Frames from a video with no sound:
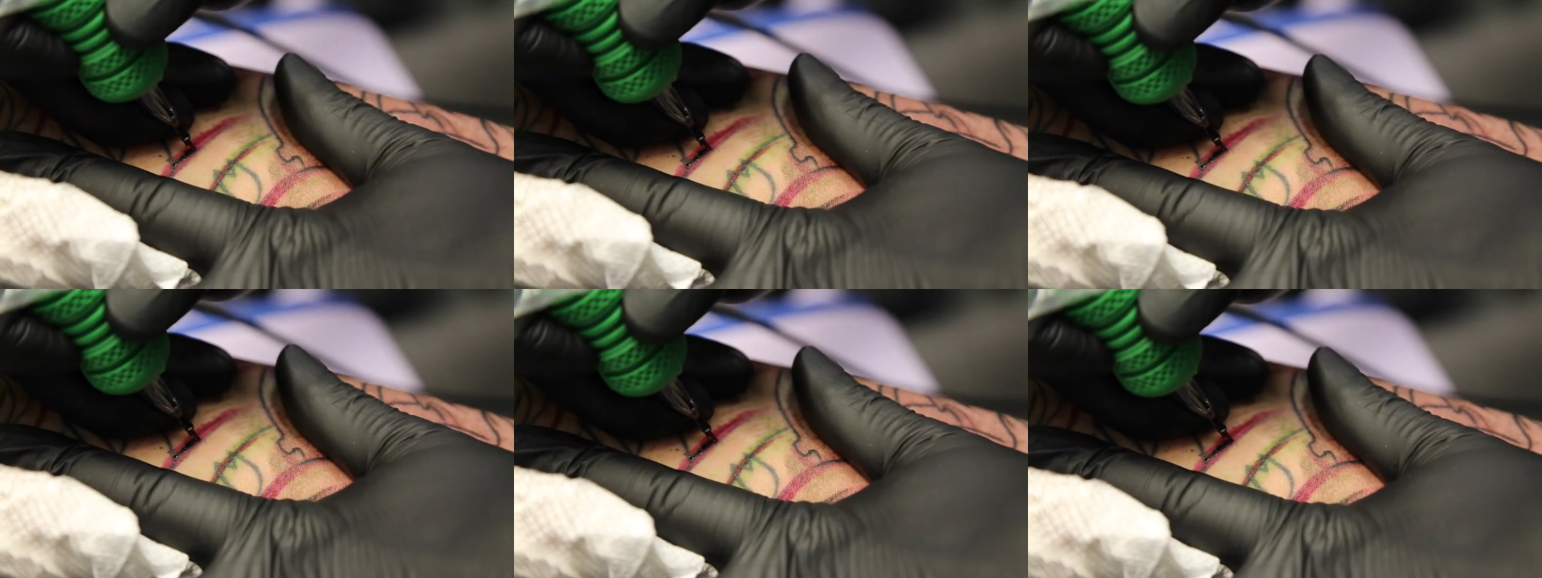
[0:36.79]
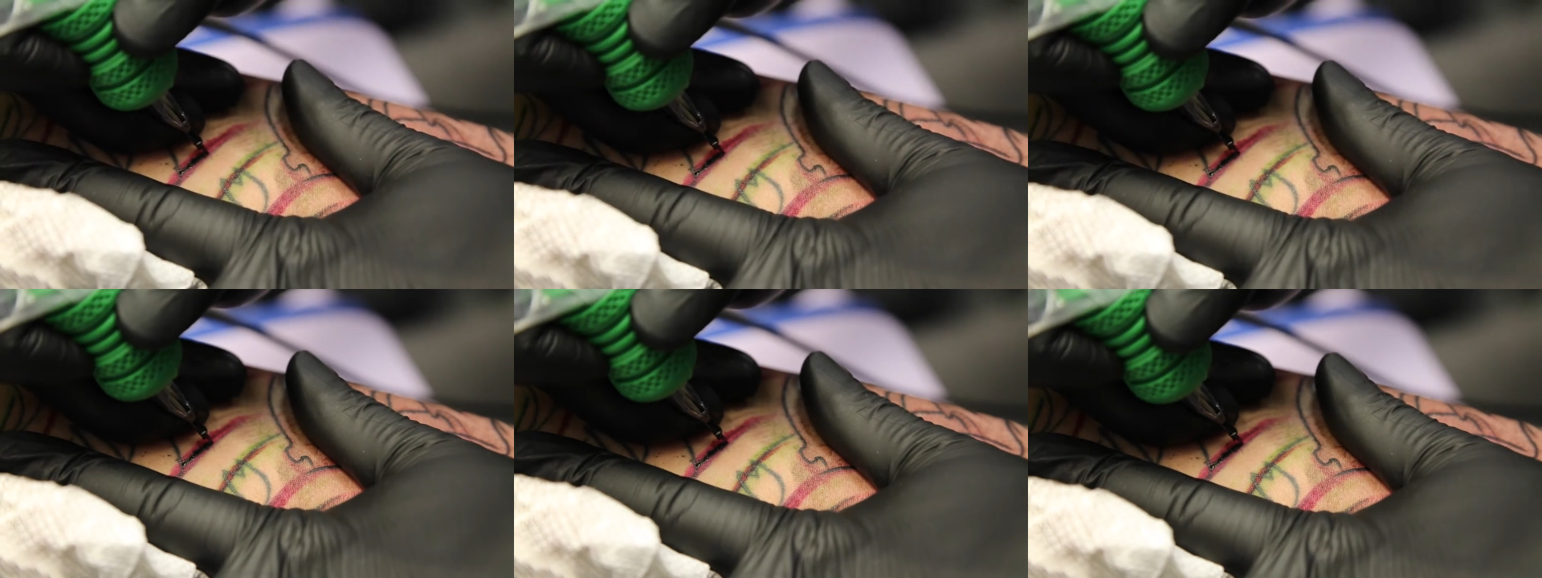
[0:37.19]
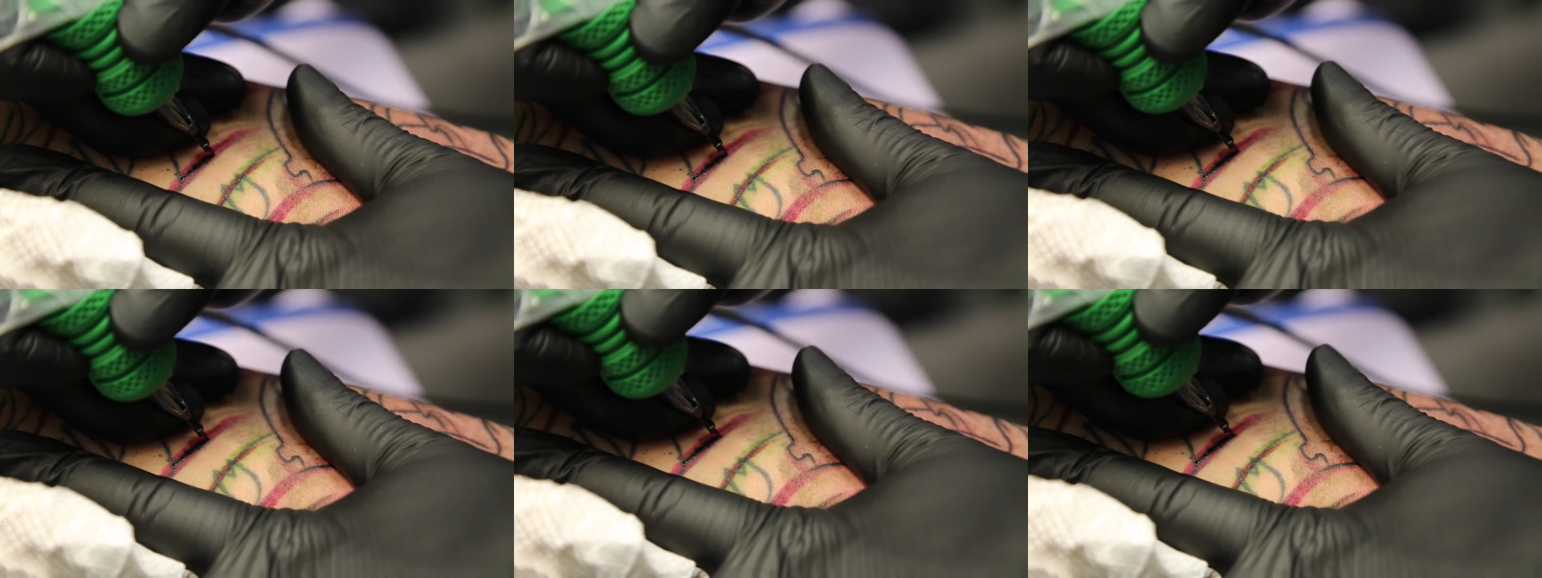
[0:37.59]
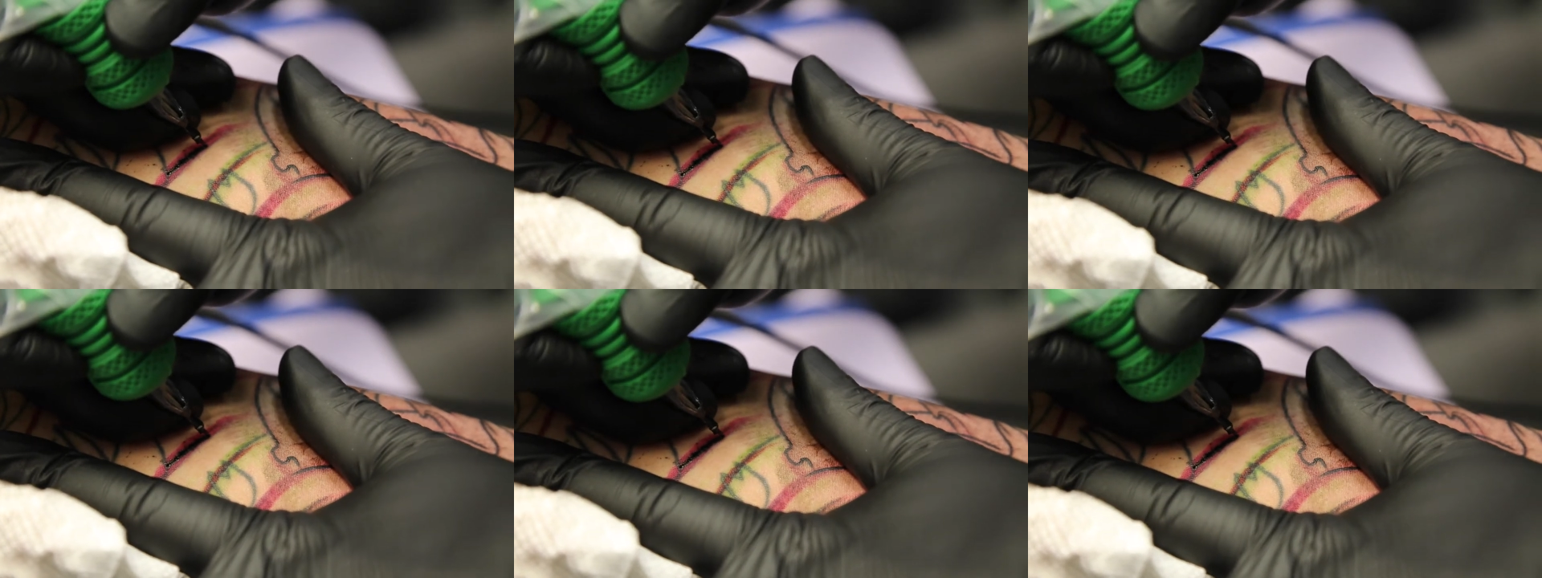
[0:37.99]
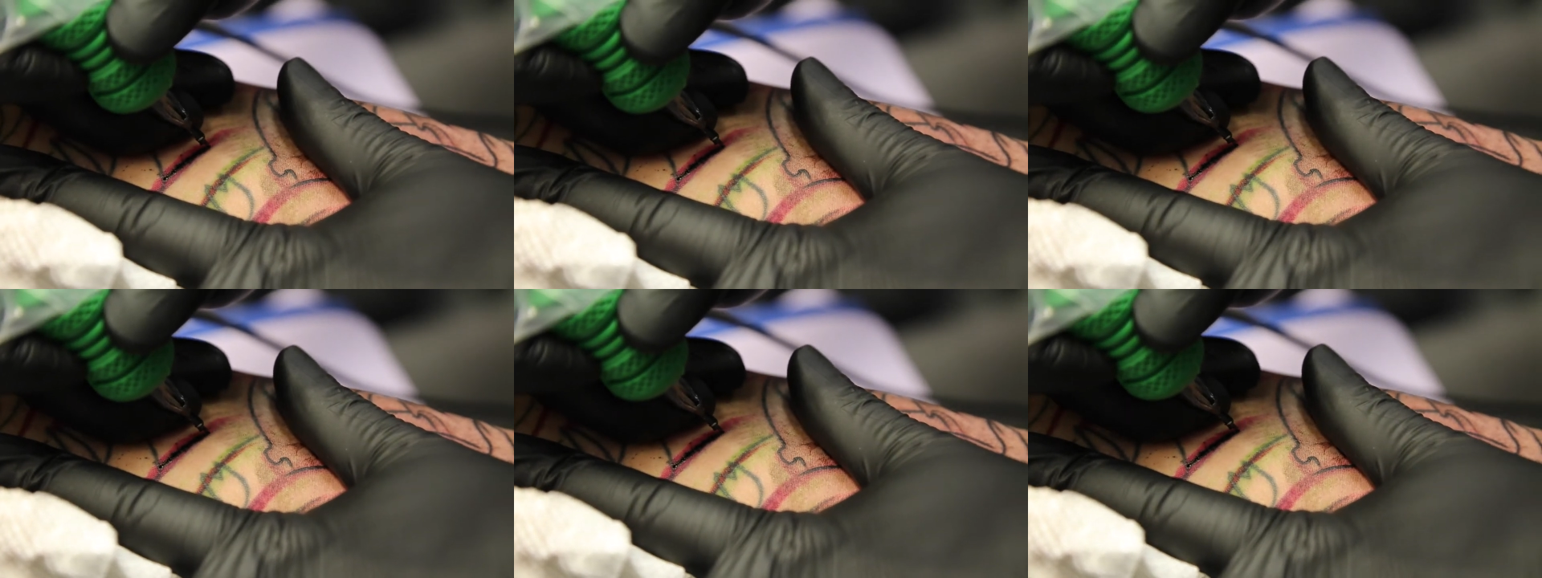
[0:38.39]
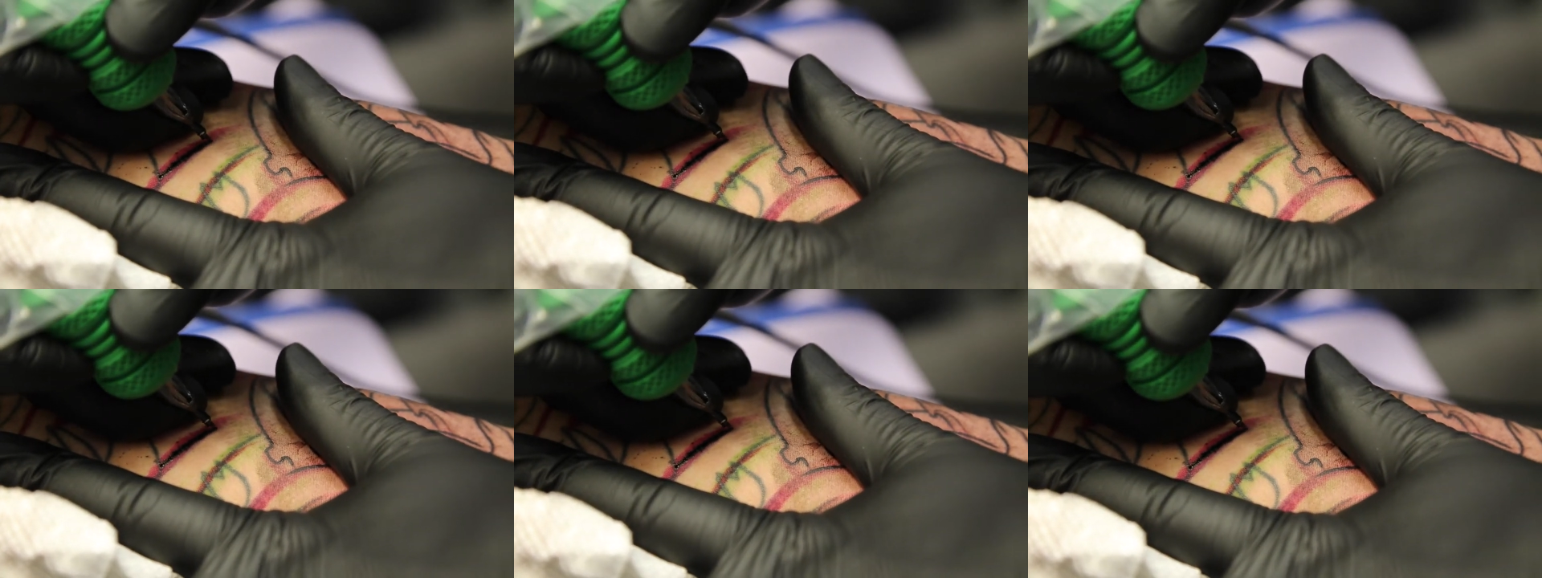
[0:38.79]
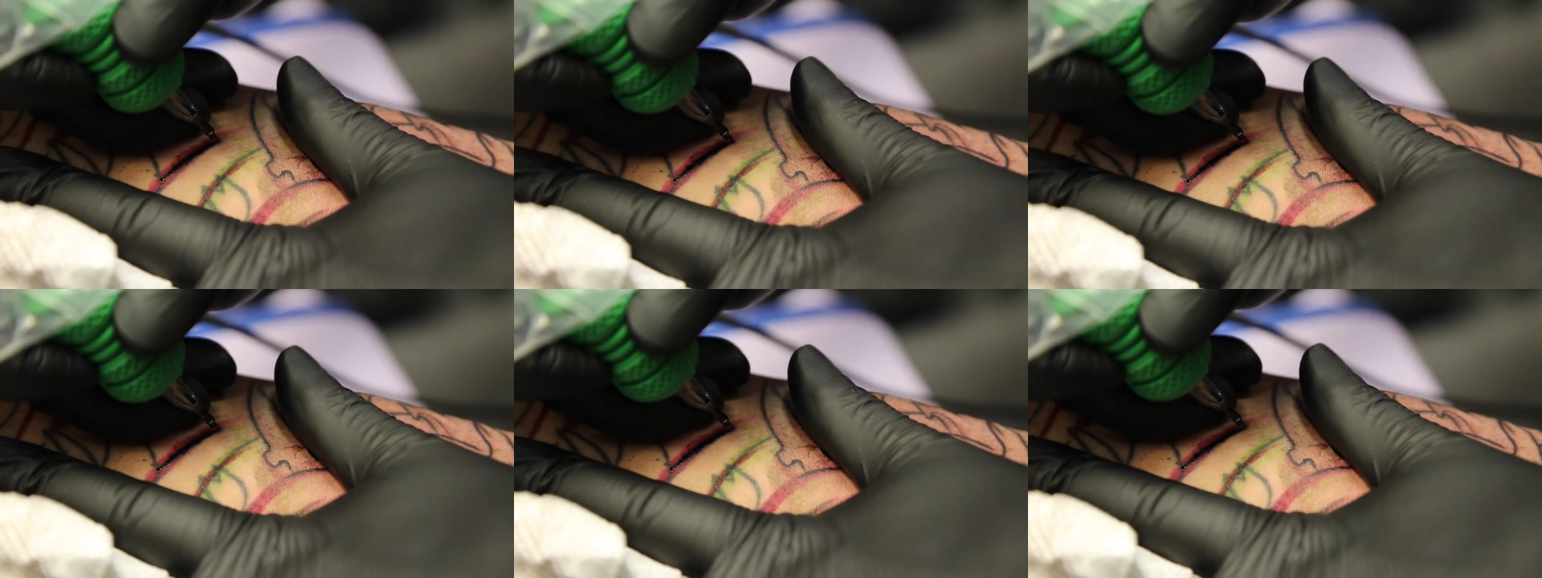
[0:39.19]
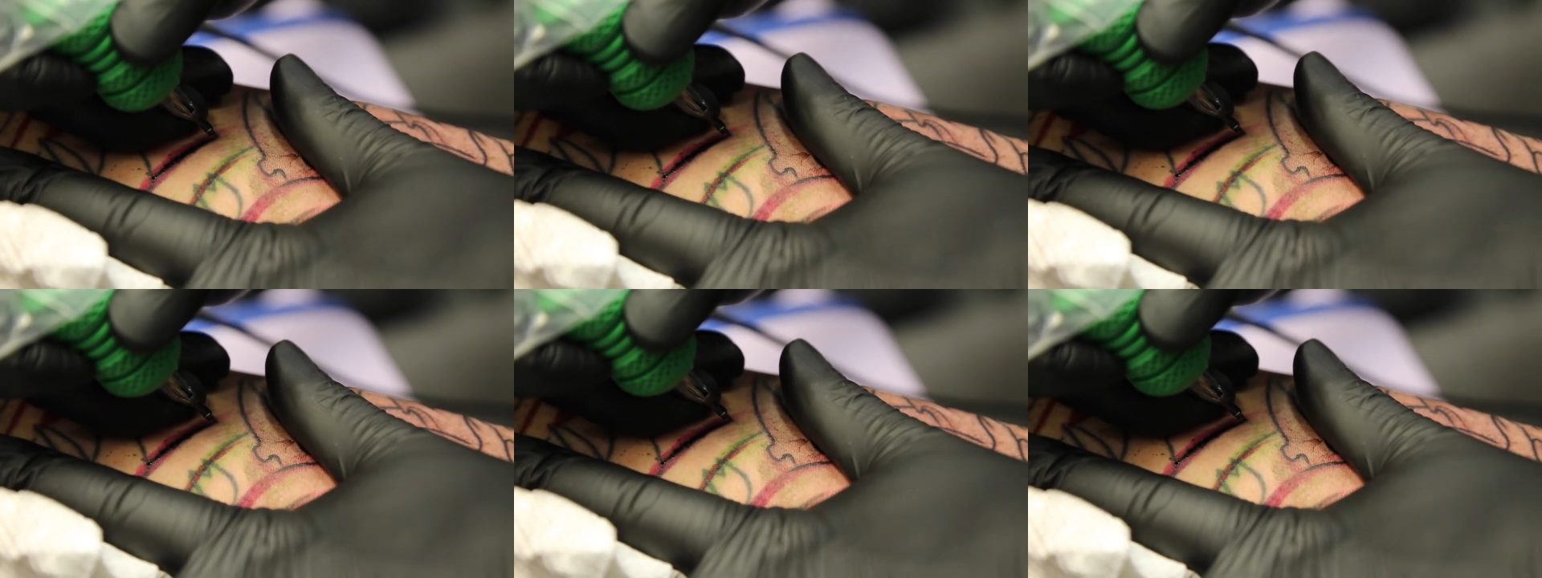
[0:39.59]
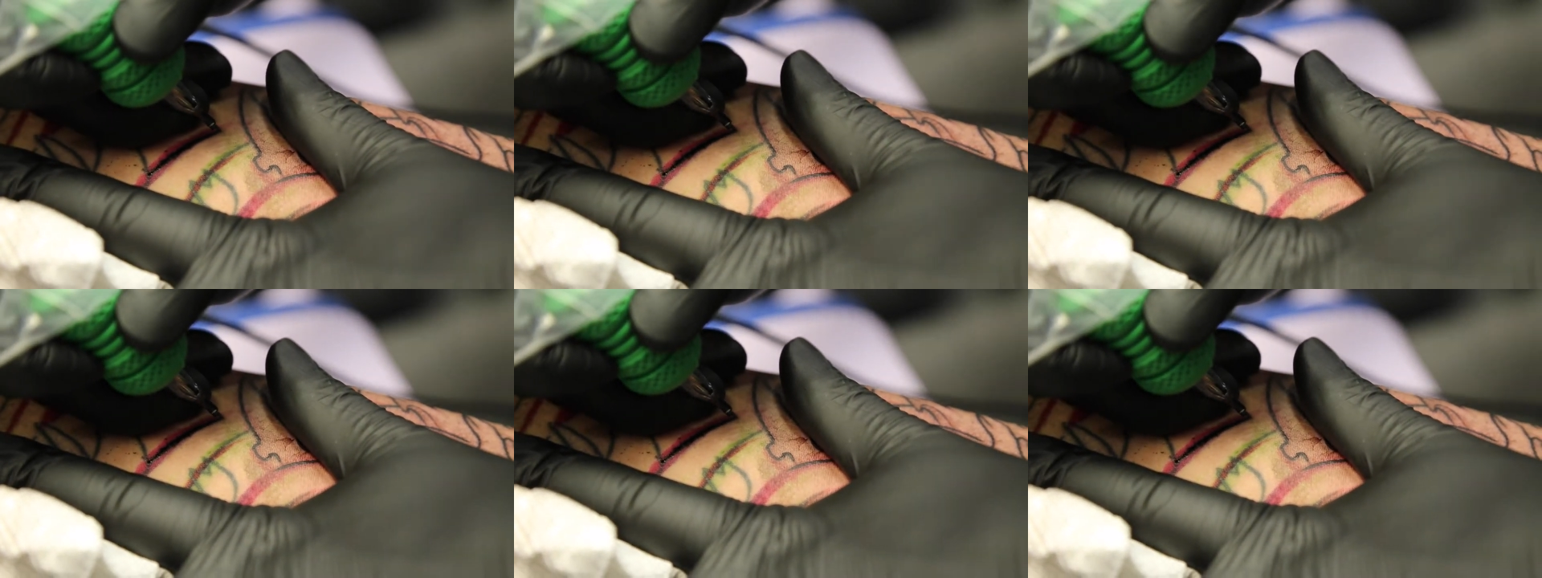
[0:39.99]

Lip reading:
No face is visible, so there are no lips to read.